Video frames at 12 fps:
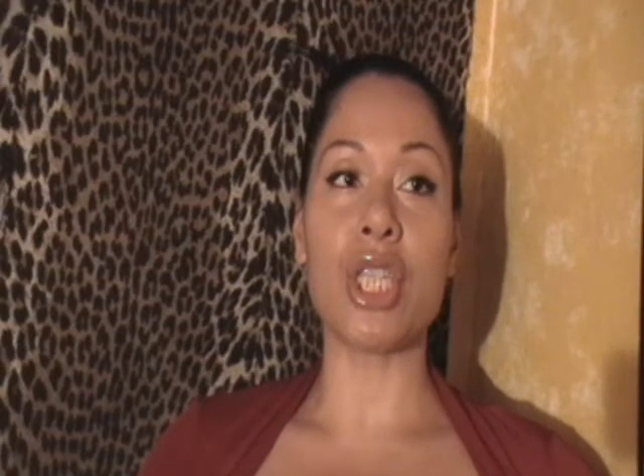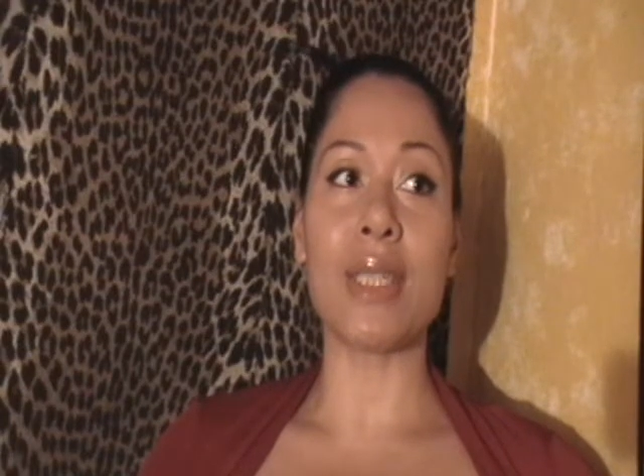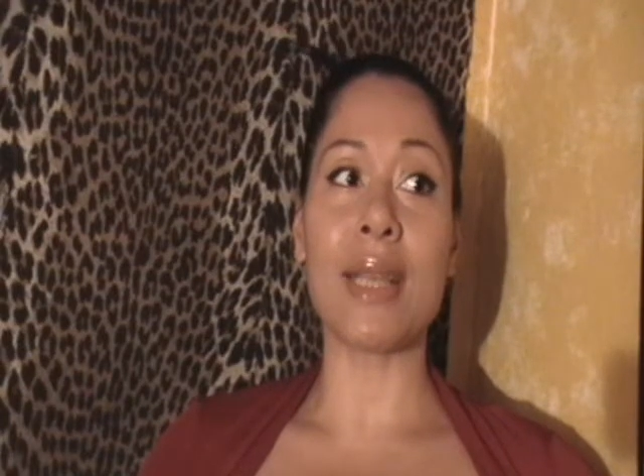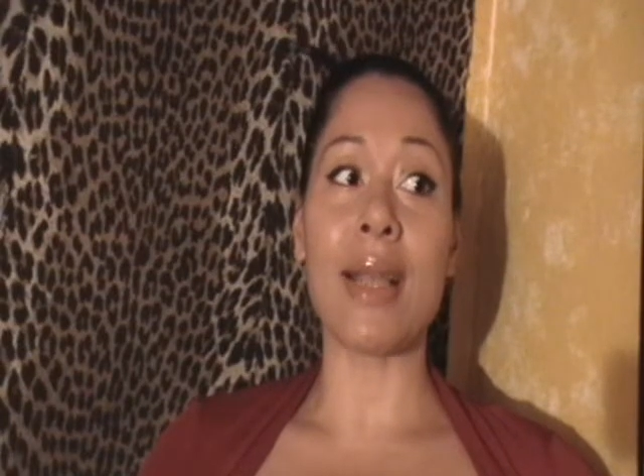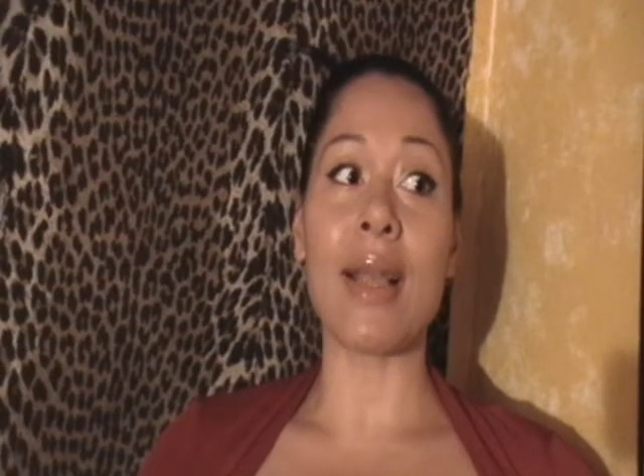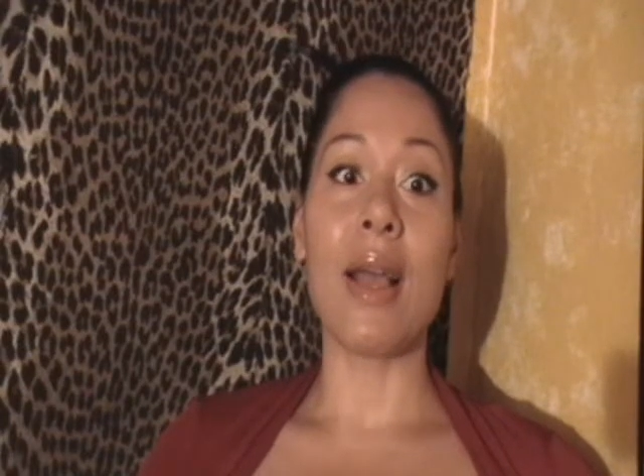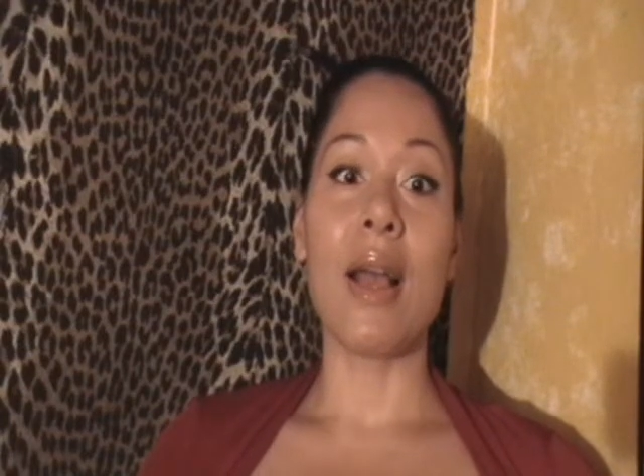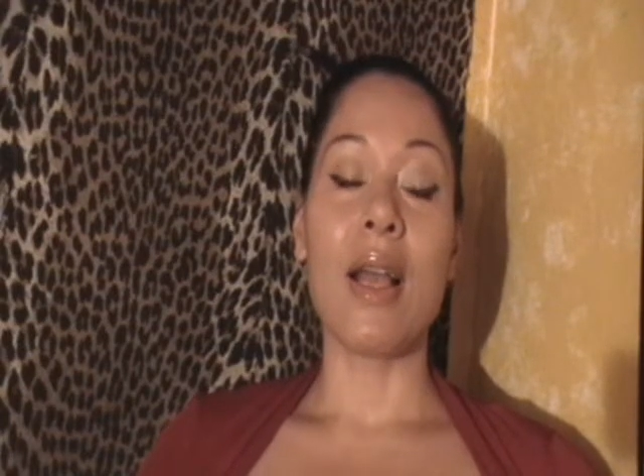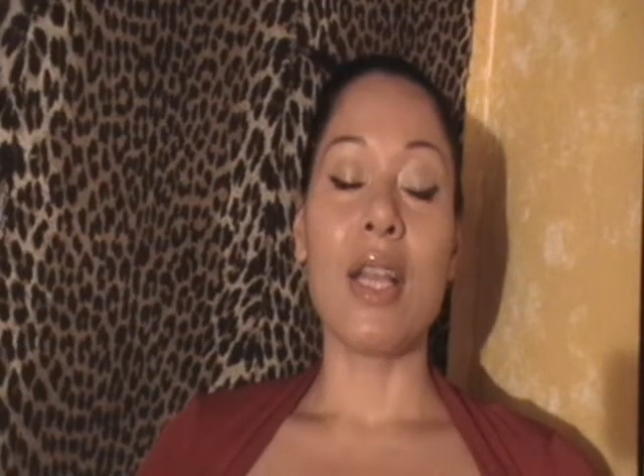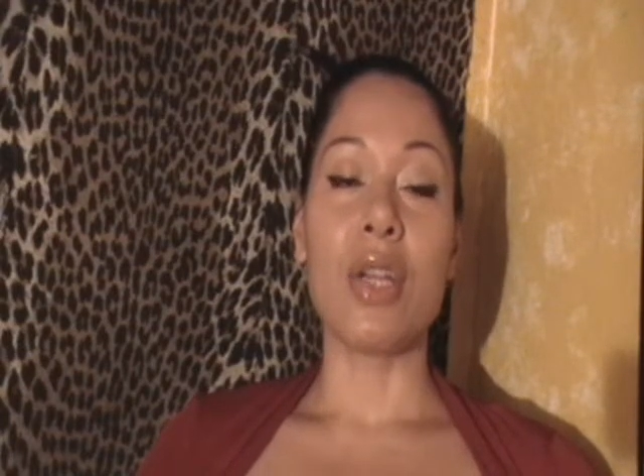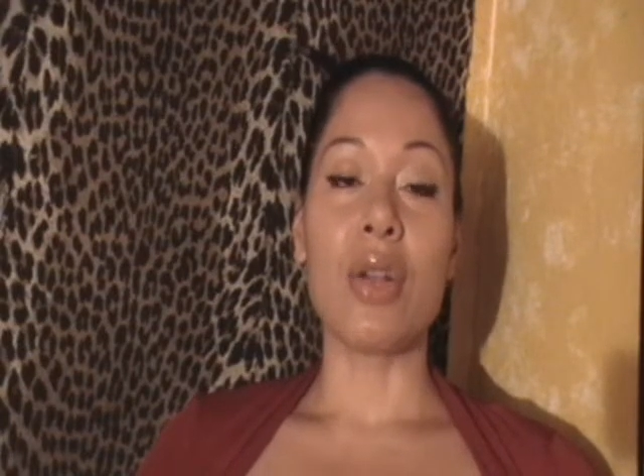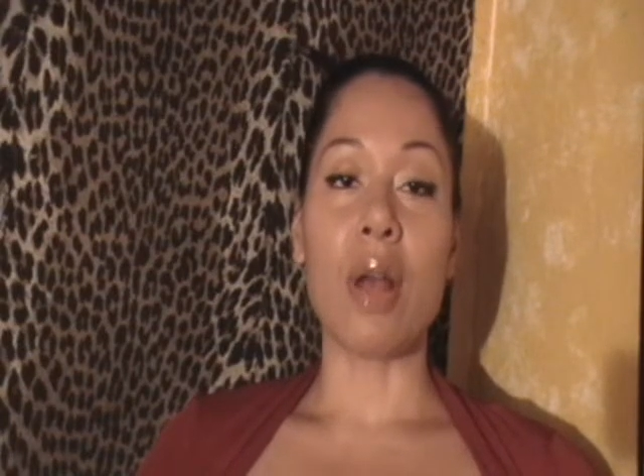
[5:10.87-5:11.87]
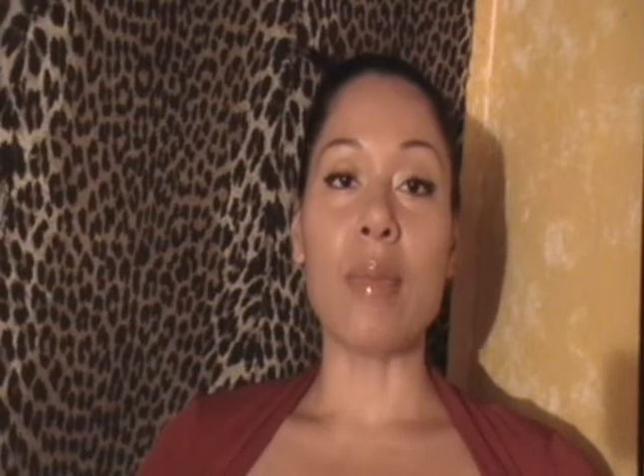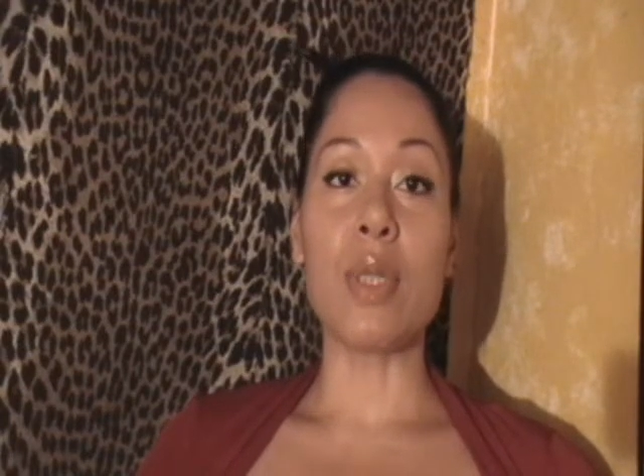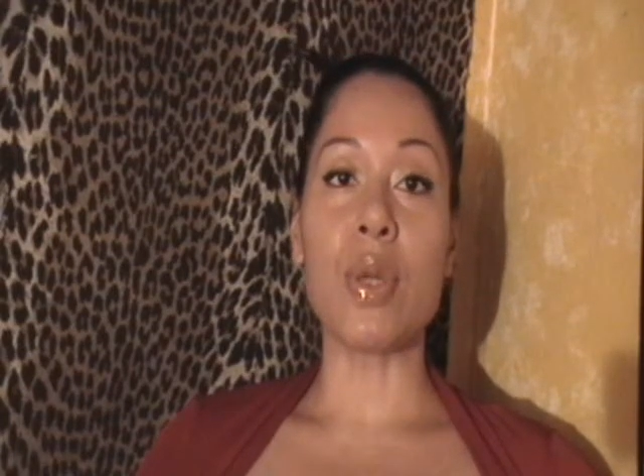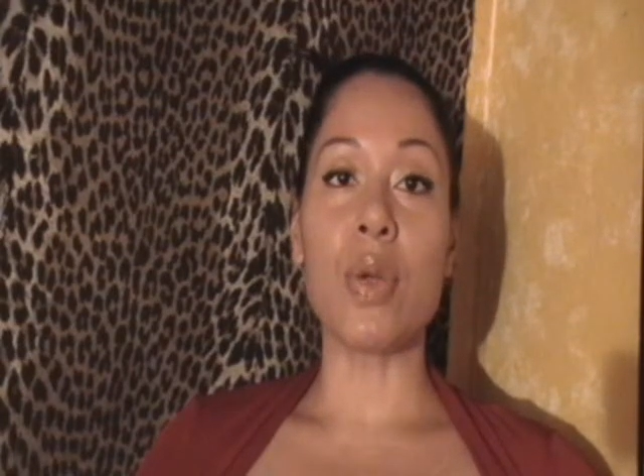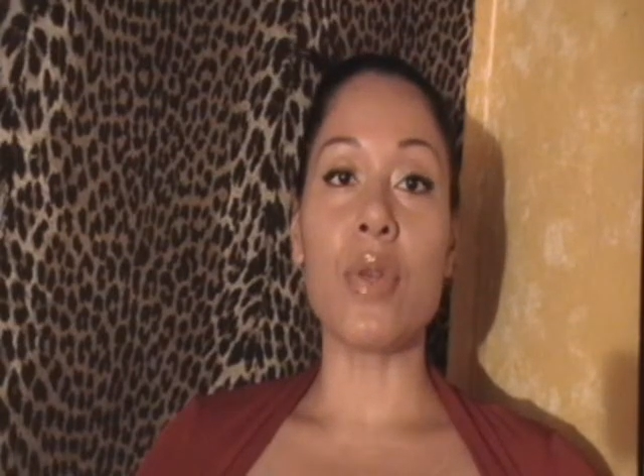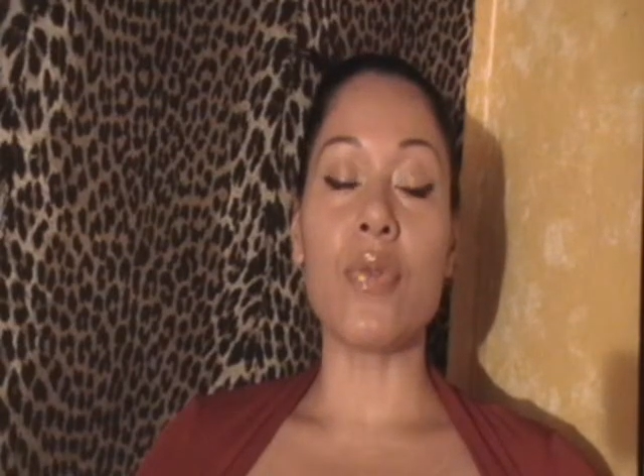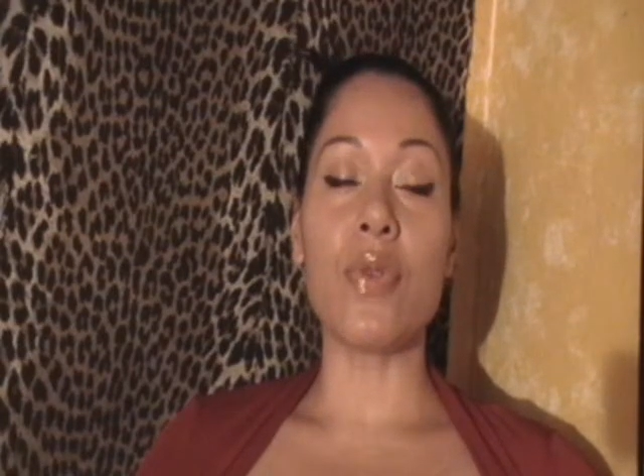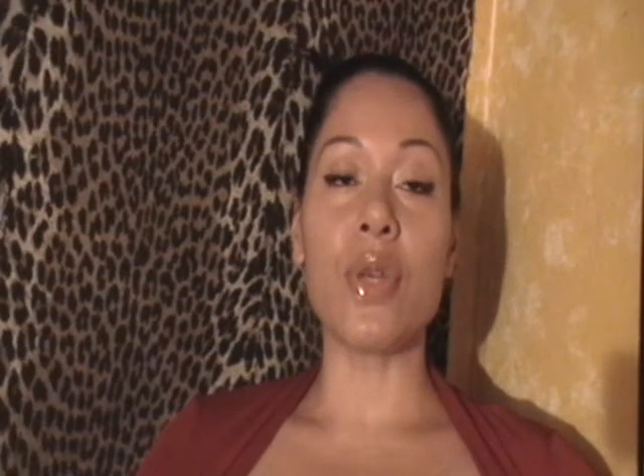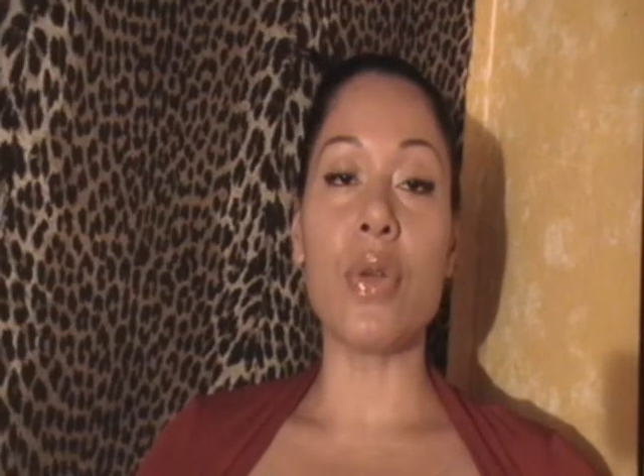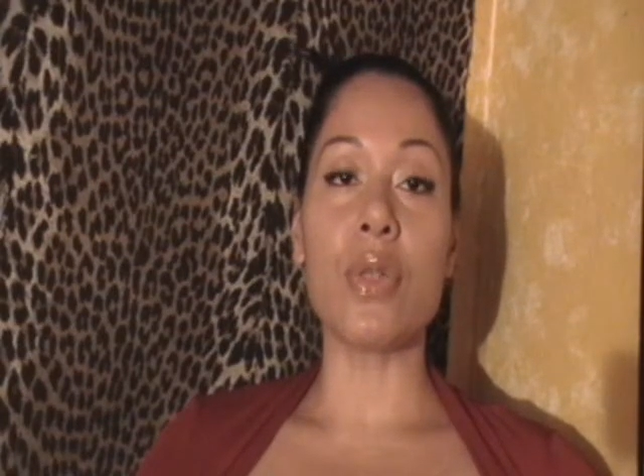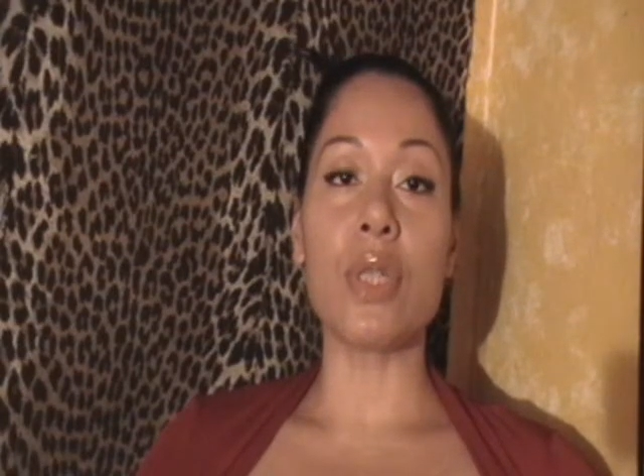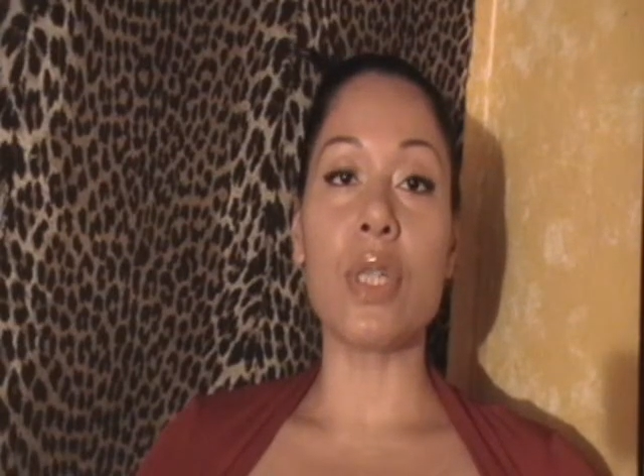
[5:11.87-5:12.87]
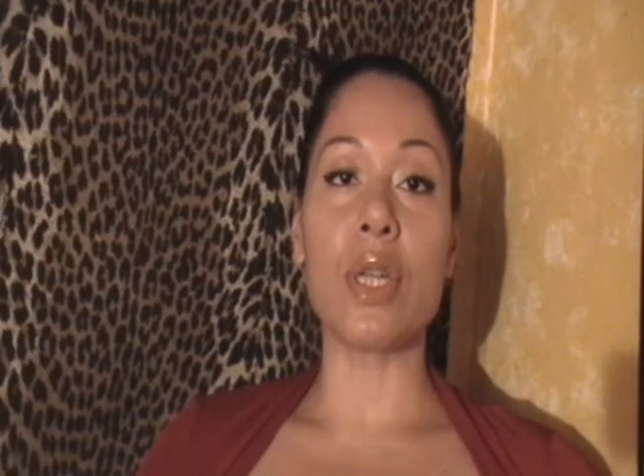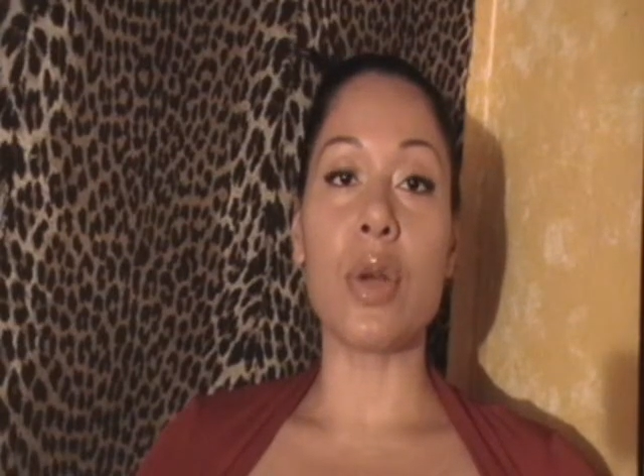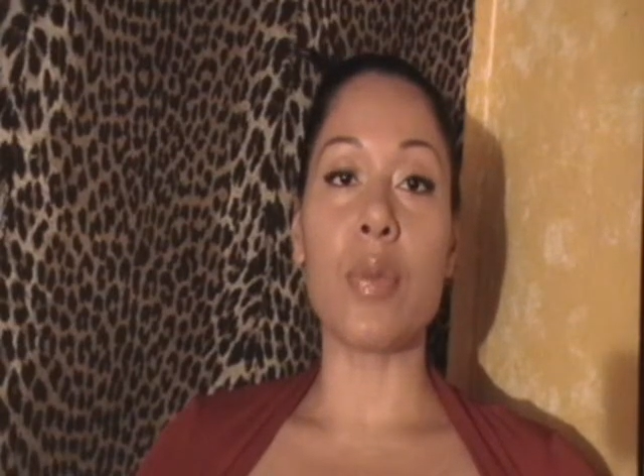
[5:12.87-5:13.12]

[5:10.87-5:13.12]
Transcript: She's like, I'm so confused.